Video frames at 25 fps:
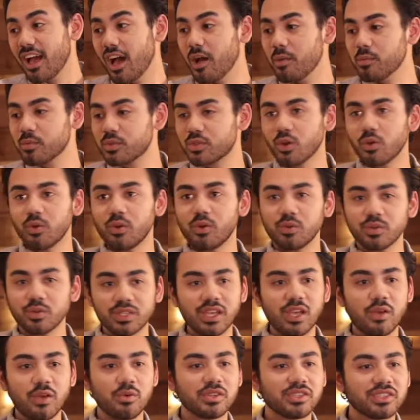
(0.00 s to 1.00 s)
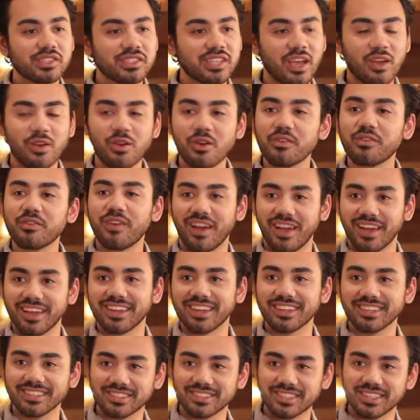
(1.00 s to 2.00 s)
So it was
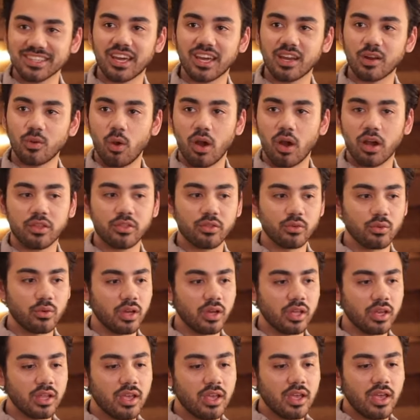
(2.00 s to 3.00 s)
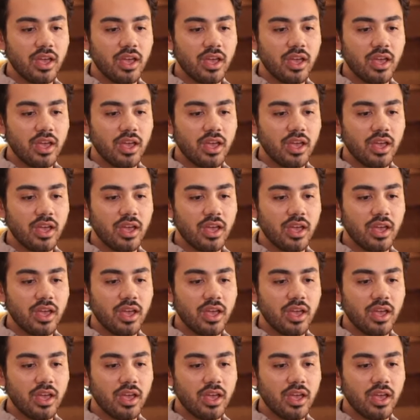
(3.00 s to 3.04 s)
terrifying to kind of walk through it.